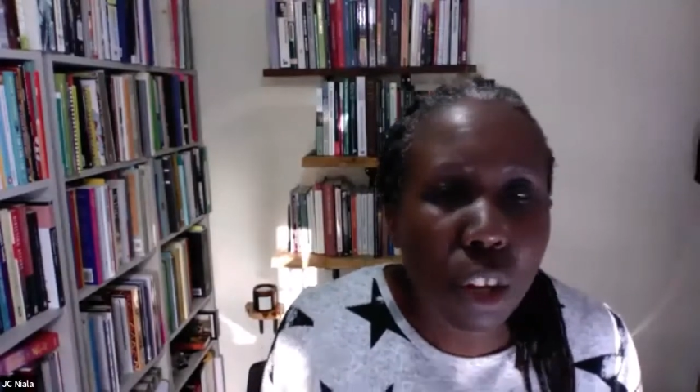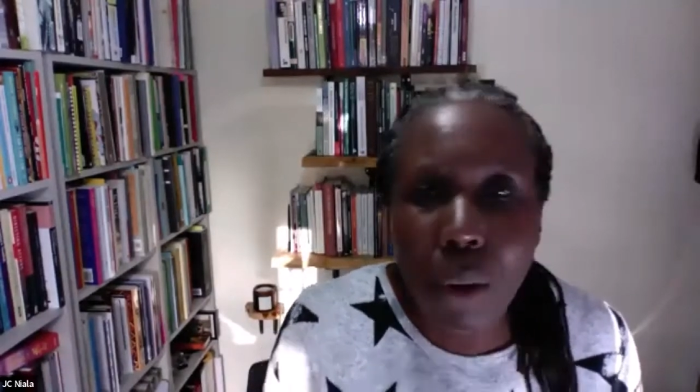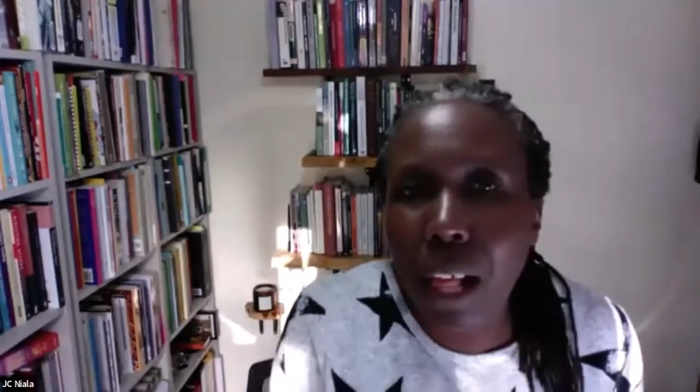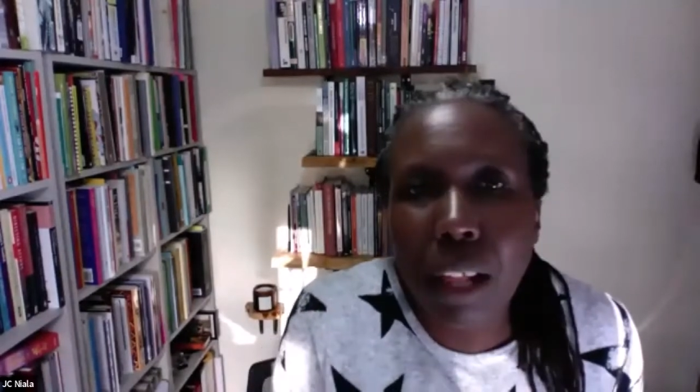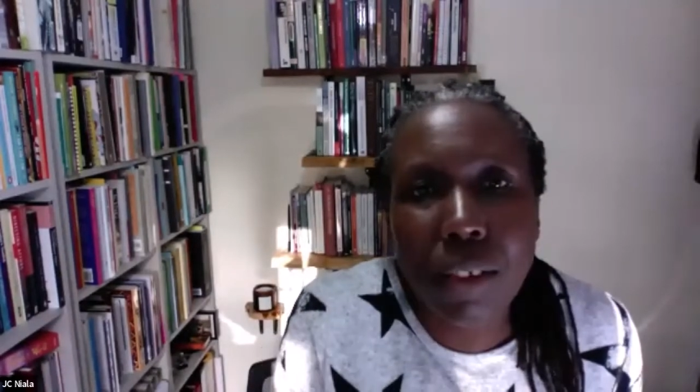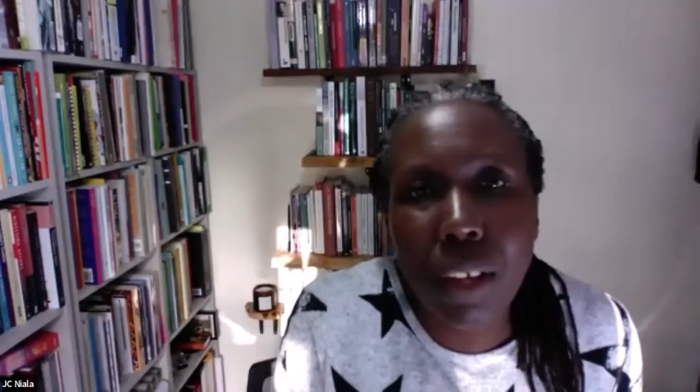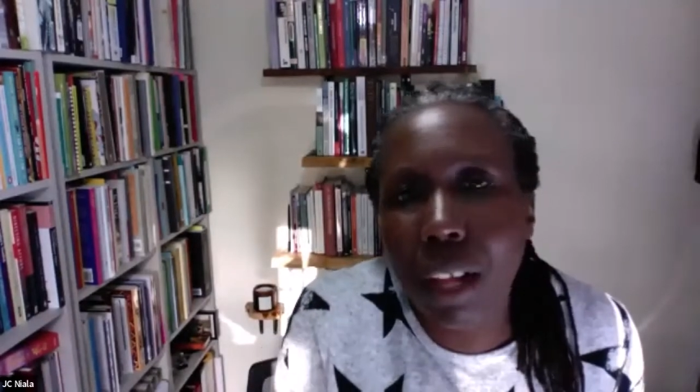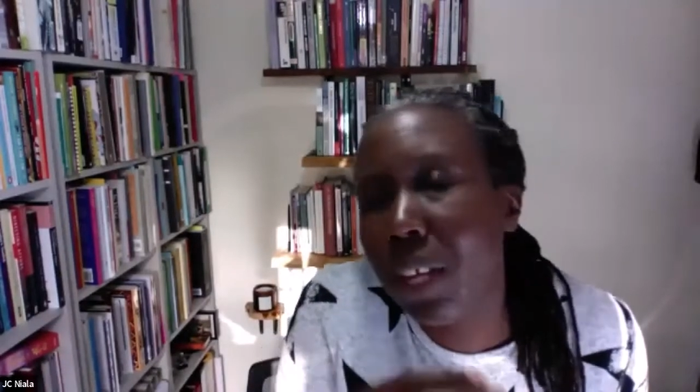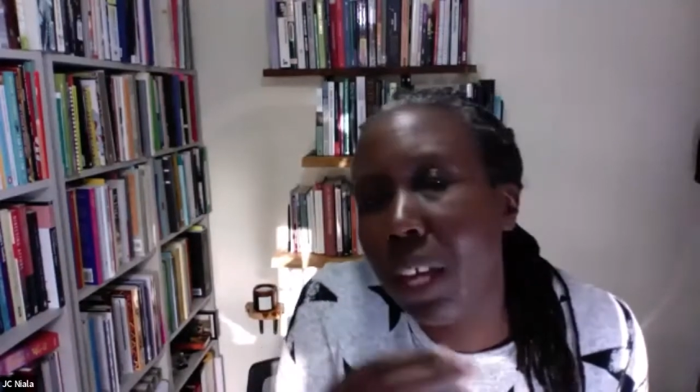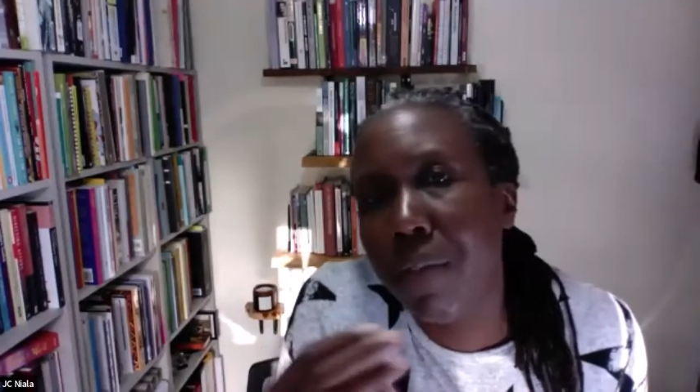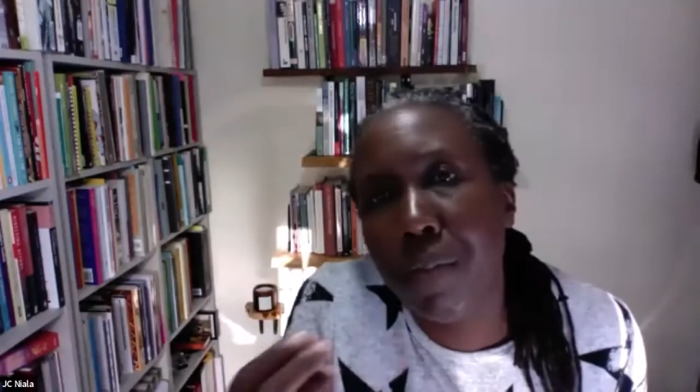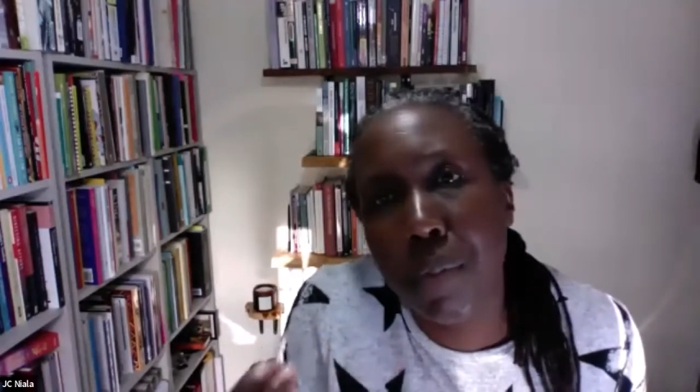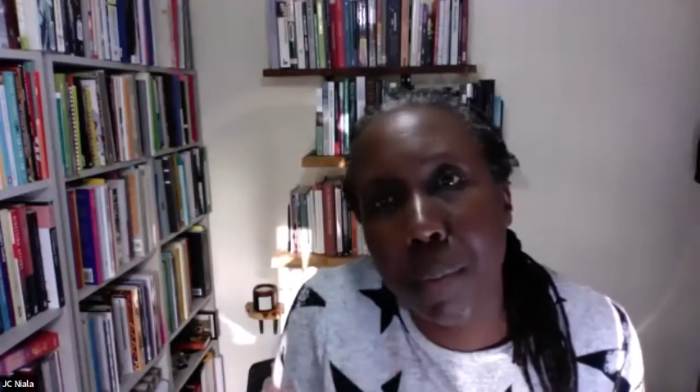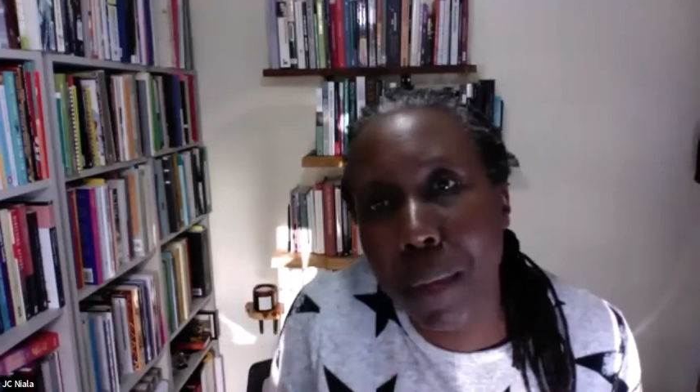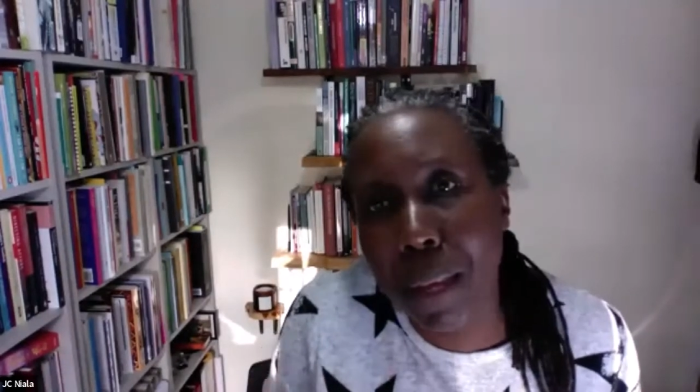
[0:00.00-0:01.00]
You know, I'll, I'll
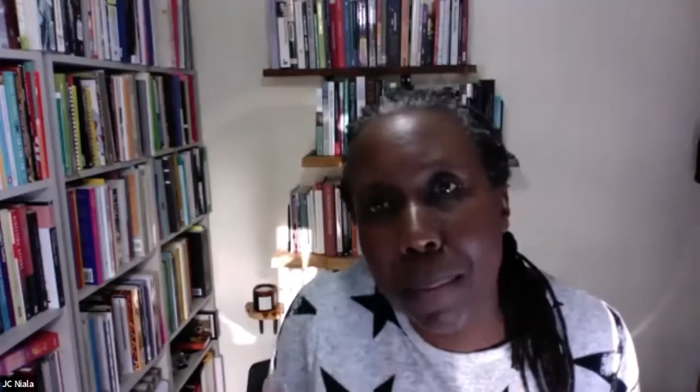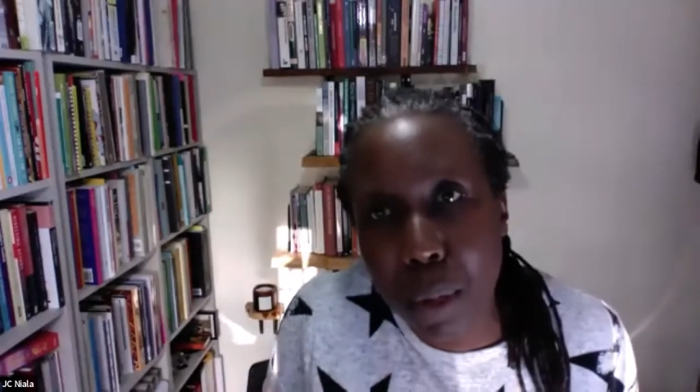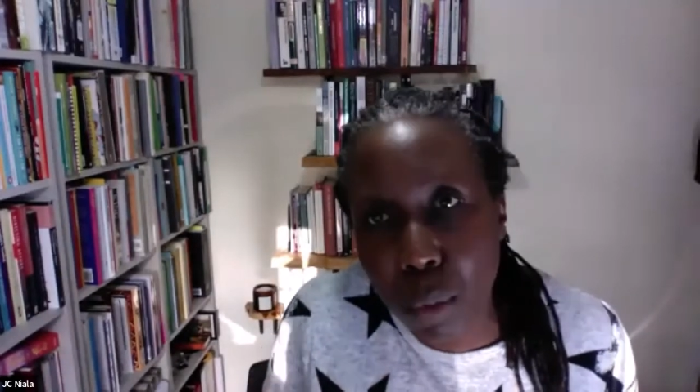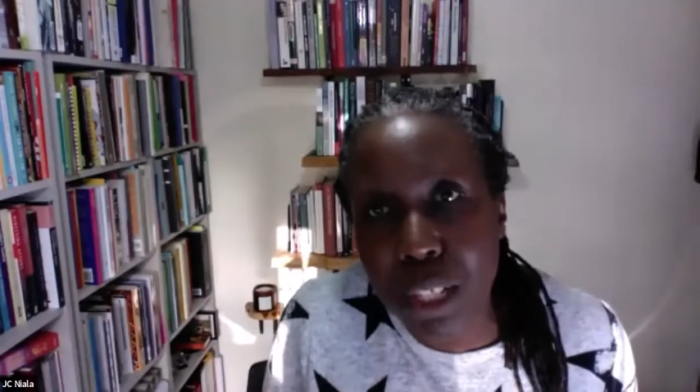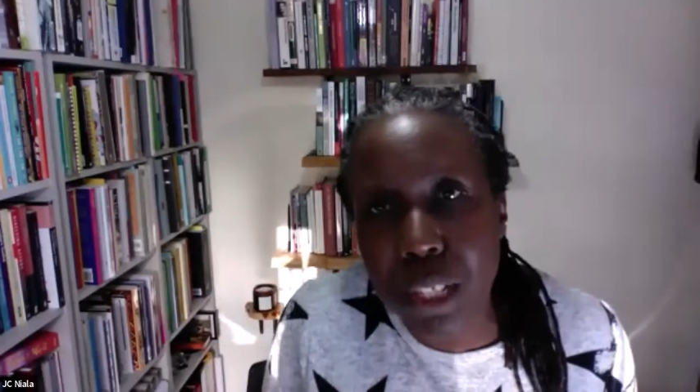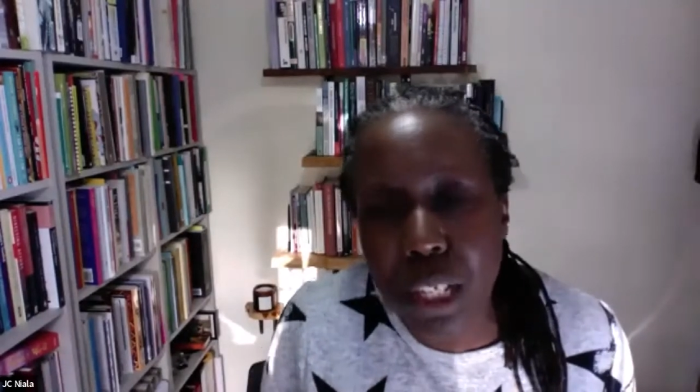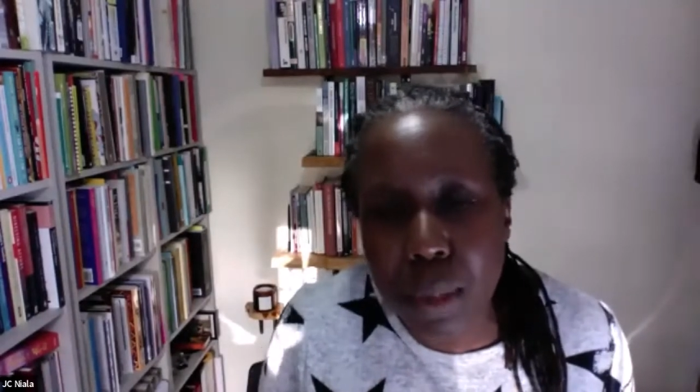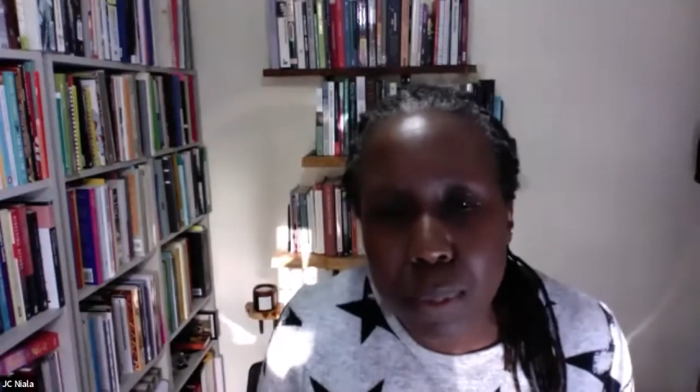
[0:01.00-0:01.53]
give maybe what